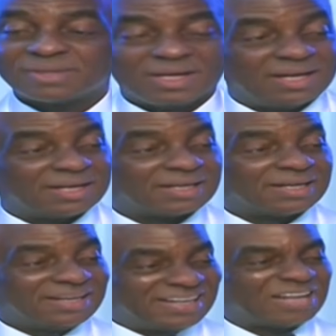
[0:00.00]
and
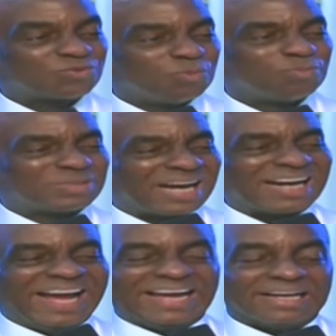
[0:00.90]
that will put an
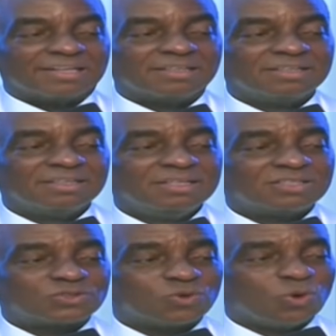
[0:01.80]
end
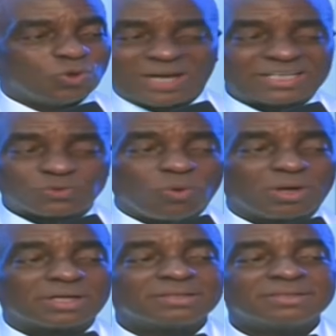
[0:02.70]
to all your guesswork.